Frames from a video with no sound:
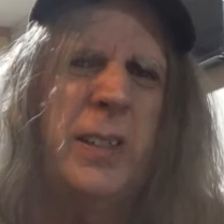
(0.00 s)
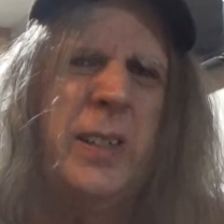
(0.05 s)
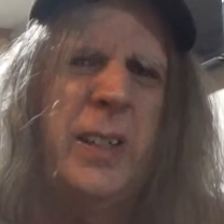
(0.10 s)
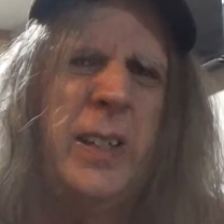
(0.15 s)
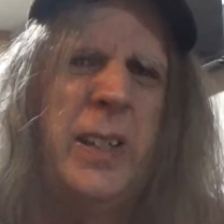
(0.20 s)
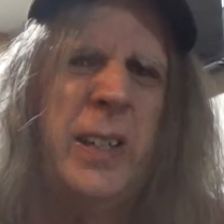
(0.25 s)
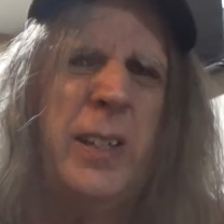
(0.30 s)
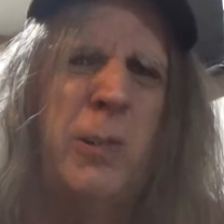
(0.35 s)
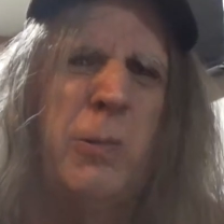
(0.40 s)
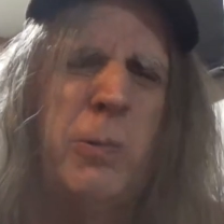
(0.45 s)

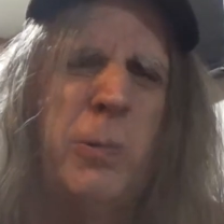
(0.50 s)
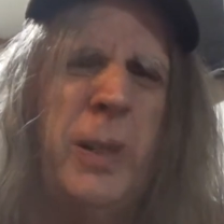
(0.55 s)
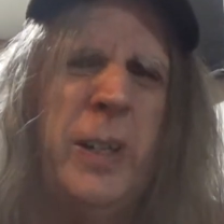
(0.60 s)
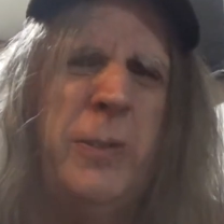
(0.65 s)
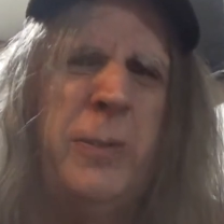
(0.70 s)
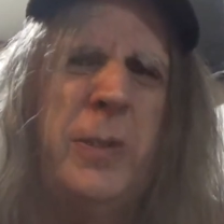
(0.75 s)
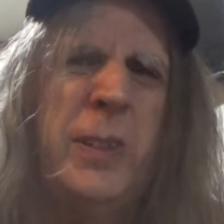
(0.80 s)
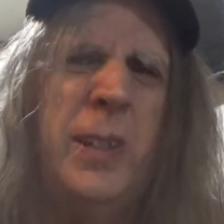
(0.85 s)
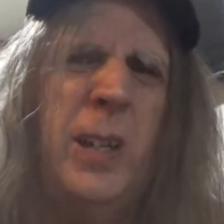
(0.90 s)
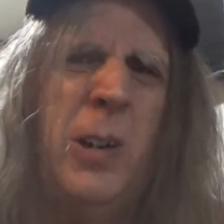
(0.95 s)
can get a
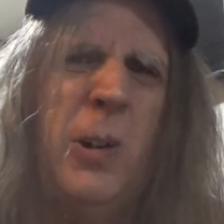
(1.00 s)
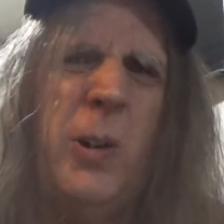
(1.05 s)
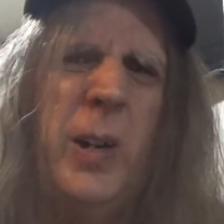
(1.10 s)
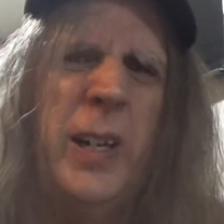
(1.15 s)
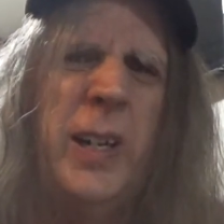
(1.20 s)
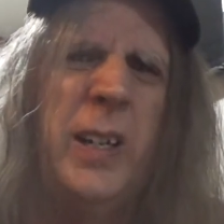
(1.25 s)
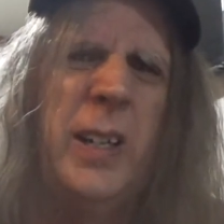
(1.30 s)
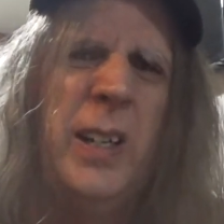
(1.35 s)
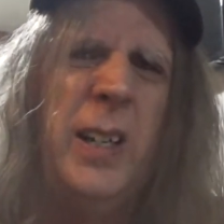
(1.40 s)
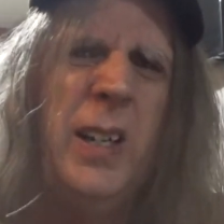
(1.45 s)
rift
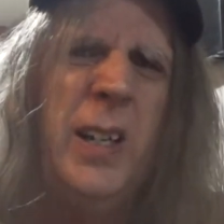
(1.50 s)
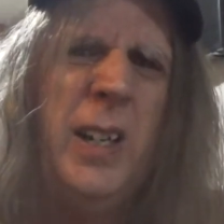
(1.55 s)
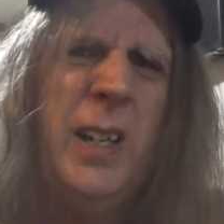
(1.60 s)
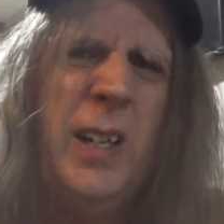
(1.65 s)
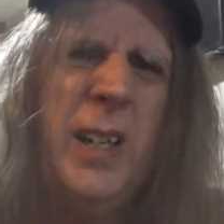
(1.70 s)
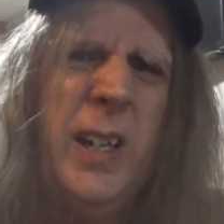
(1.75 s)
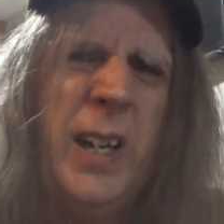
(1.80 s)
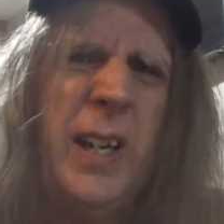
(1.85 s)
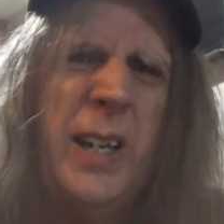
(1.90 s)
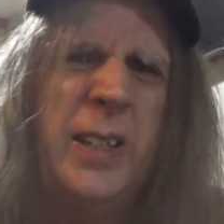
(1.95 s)
going,
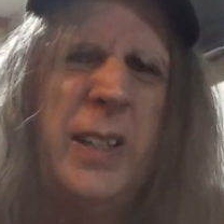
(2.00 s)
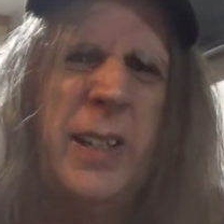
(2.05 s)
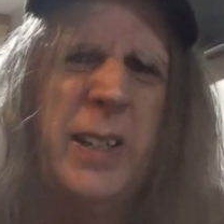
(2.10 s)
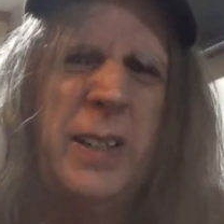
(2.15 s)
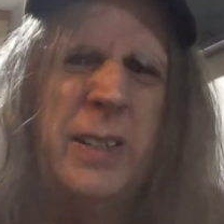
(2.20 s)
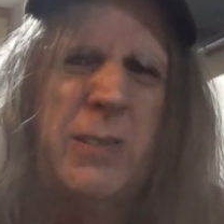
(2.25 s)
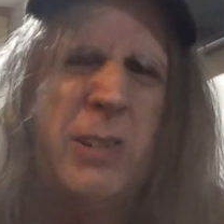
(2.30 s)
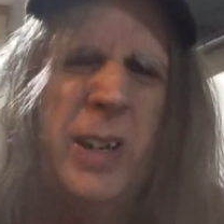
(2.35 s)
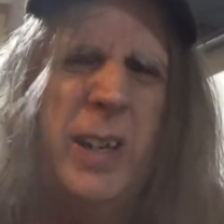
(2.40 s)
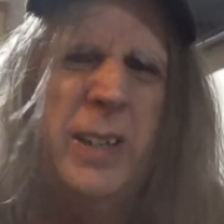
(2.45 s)
and
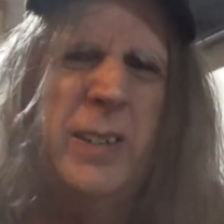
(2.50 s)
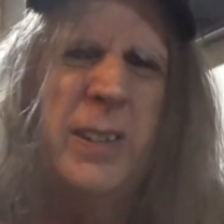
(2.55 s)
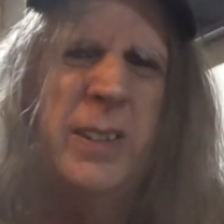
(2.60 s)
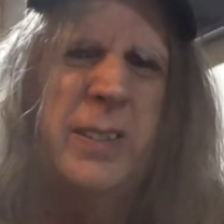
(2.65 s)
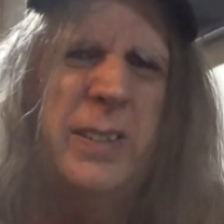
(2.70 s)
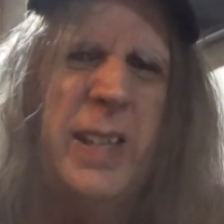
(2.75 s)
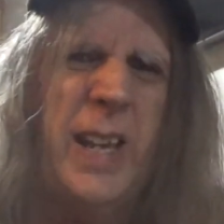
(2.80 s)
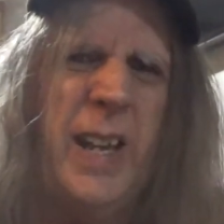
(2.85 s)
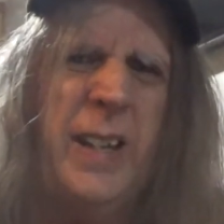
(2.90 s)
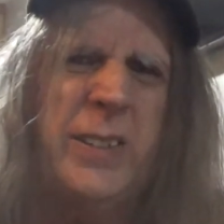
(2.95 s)
they try to
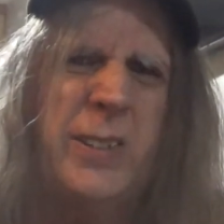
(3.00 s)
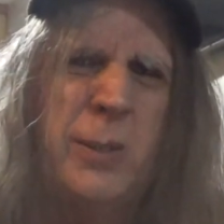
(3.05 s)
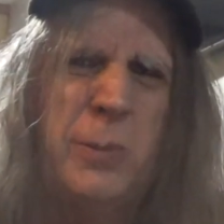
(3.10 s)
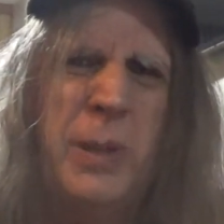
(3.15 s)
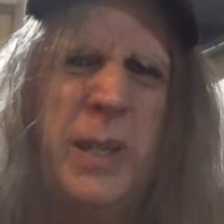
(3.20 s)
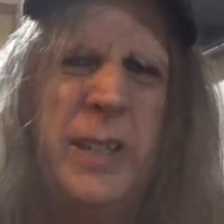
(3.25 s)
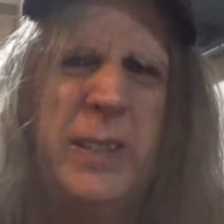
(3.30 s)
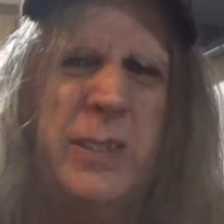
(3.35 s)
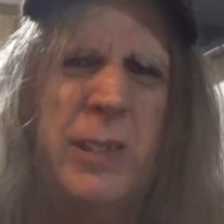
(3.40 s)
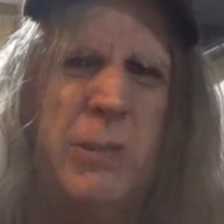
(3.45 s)

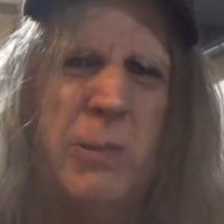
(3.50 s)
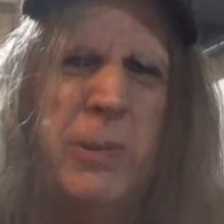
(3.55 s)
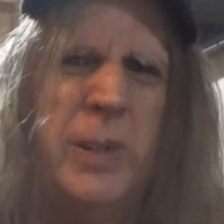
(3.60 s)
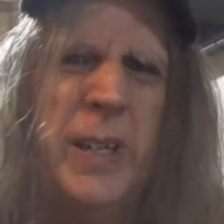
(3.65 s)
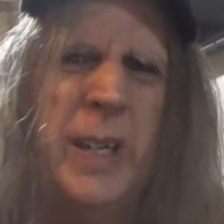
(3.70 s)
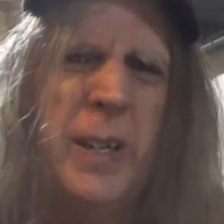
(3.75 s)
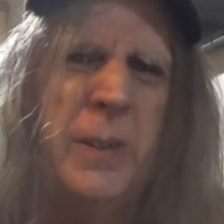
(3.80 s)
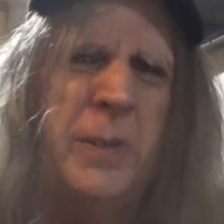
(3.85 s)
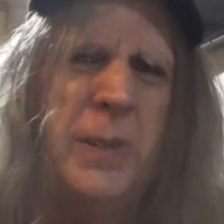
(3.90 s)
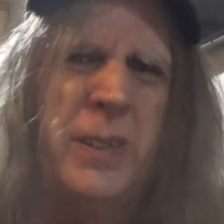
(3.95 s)
exacerbate the
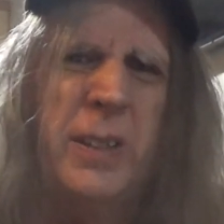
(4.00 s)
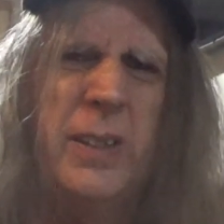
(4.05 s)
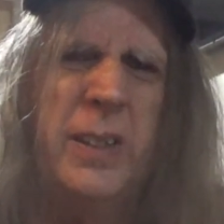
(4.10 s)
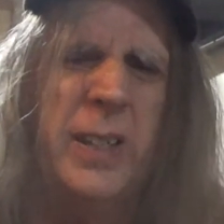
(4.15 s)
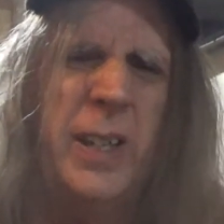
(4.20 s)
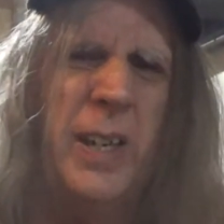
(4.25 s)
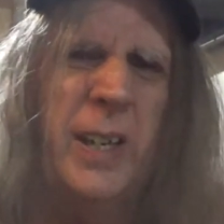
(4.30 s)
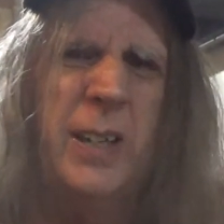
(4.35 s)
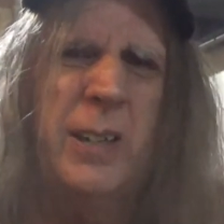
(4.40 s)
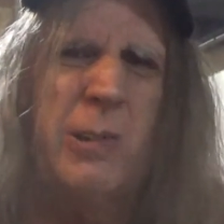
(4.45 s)
rift until
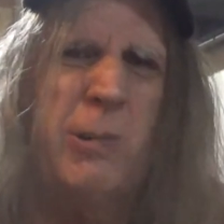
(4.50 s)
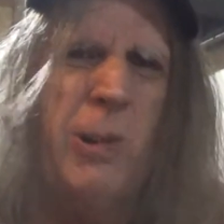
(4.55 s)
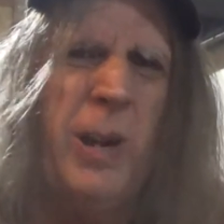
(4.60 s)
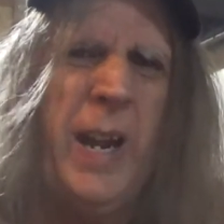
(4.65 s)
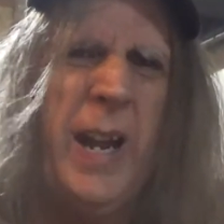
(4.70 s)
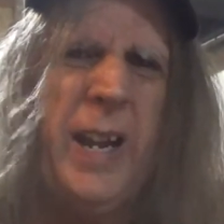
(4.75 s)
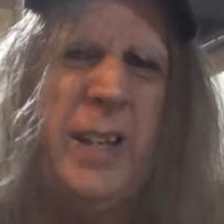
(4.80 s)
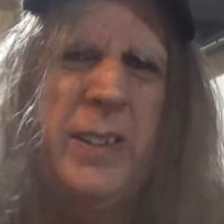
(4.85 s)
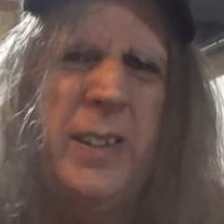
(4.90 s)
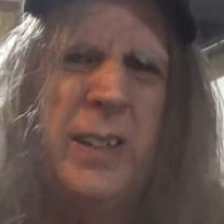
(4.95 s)
they got a
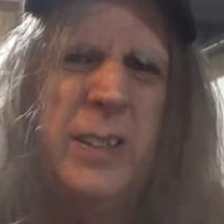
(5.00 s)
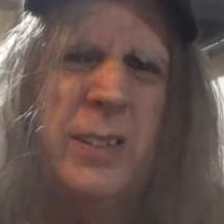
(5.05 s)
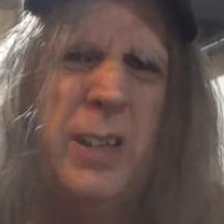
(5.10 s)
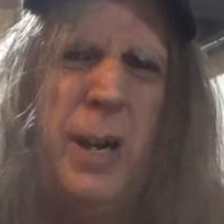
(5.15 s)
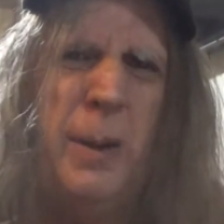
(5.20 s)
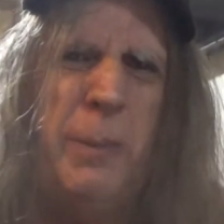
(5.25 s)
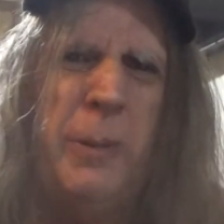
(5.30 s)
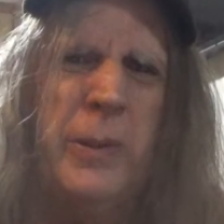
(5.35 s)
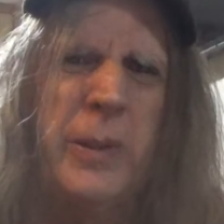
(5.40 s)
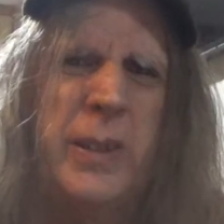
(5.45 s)
crack and they can
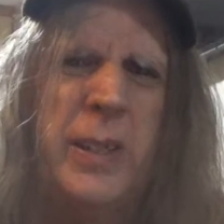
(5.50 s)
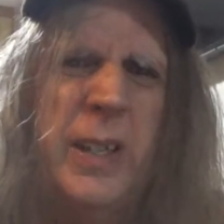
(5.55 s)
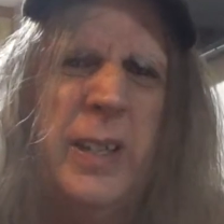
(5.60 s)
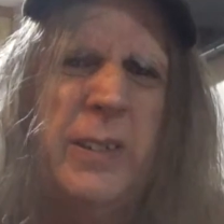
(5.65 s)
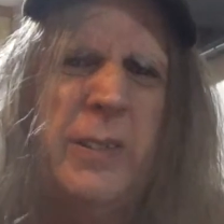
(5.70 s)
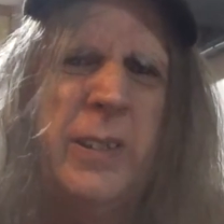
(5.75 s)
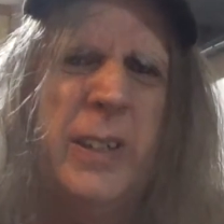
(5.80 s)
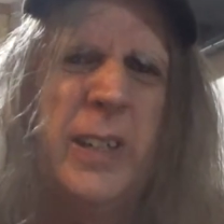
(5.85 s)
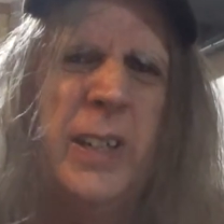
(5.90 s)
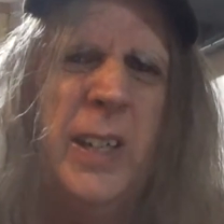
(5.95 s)
topple the
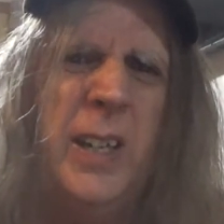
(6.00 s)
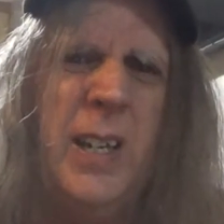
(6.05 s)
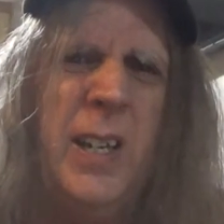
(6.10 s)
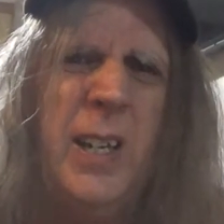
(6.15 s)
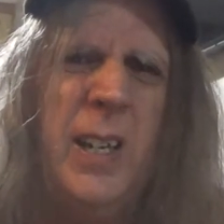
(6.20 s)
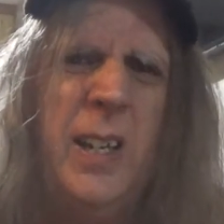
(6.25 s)
country.